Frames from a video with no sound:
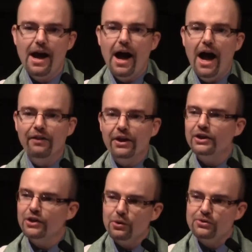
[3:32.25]
And then it
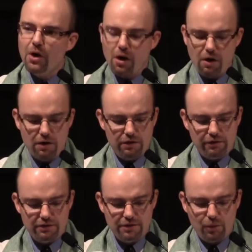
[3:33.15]
goes on.
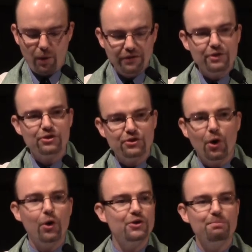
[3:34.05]
When the
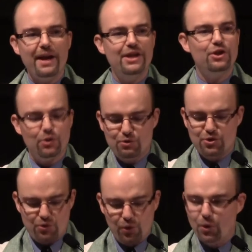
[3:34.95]
stars make you
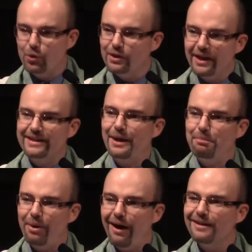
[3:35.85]
drool like a
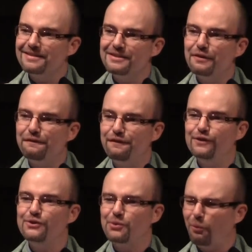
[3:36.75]
pasta
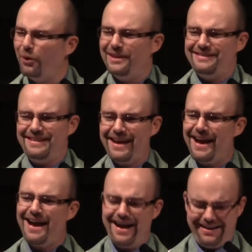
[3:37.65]
fazool. What is that?